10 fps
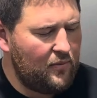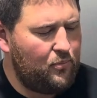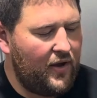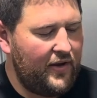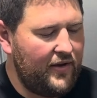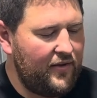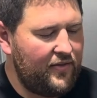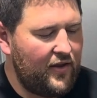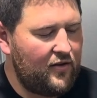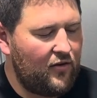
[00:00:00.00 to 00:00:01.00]
But
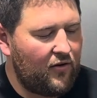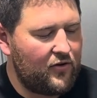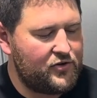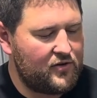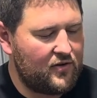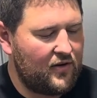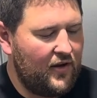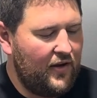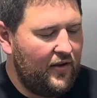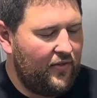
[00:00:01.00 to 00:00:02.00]
anything larger
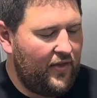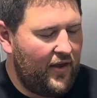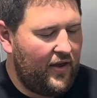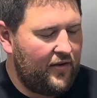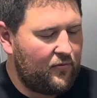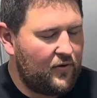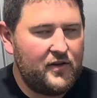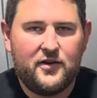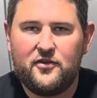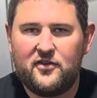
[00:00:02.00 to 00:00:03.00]
than
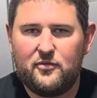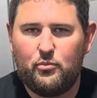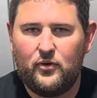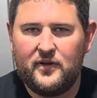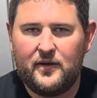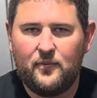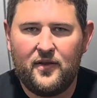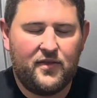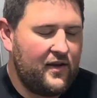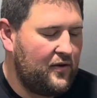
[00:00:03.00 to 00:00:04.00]
really just spooling
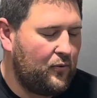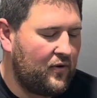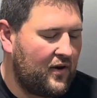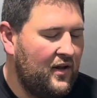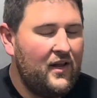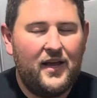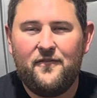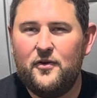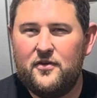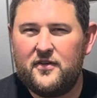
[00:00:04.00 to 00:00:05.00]
with it, or
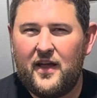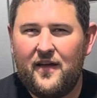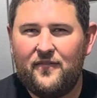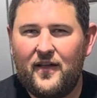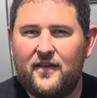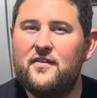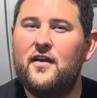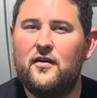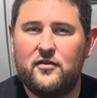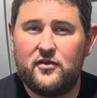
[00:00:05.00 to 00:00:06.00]
if you just have, like,
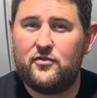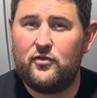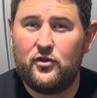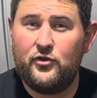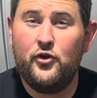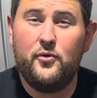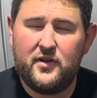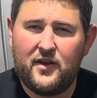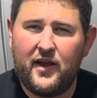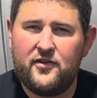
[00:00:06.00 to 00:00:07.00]
say you're just new
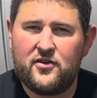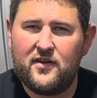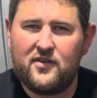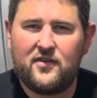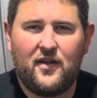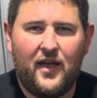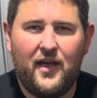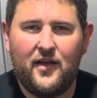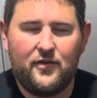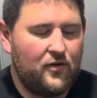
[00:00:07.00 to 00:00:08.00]
to nitrous
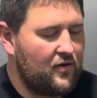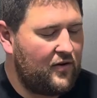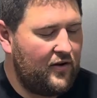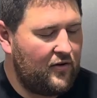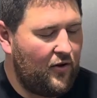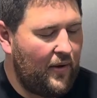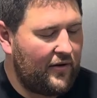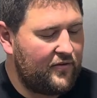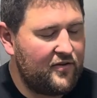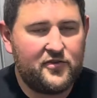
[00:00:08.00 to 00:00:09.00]
and you're going to go
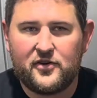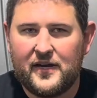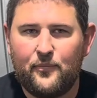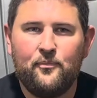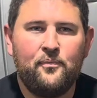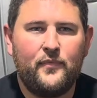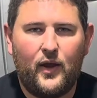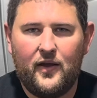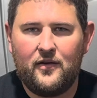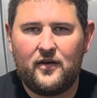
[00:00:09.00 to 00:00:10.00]
out on the street
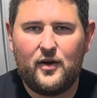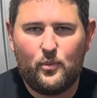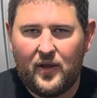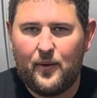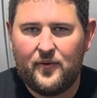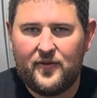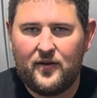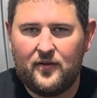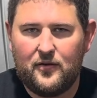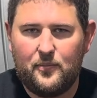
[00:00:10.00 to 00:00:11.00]
and you're going to play with it
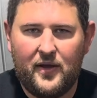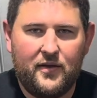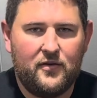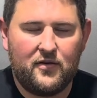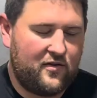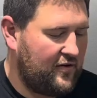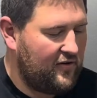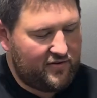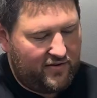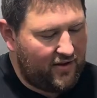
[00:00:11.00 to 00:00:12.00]
a little bit, and you're just
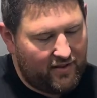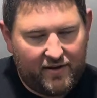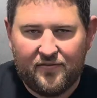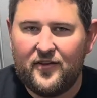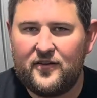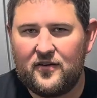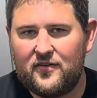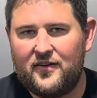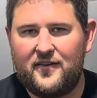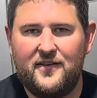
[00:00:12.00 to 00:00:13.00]
going to stick like a 50 or
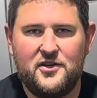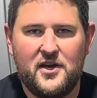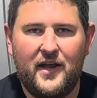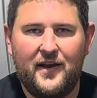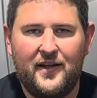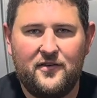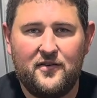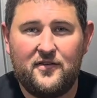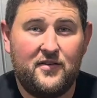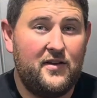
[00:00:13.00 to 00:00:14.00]
60 jet in it
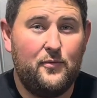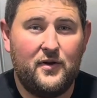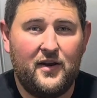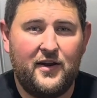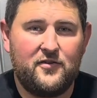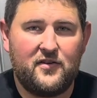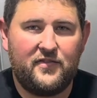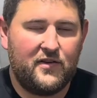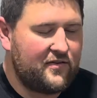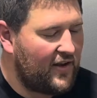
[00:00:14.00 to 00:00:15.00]
just to see what nitrous
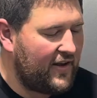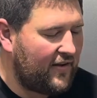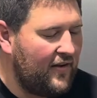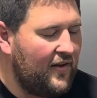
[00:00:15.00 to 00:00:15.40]
feels like,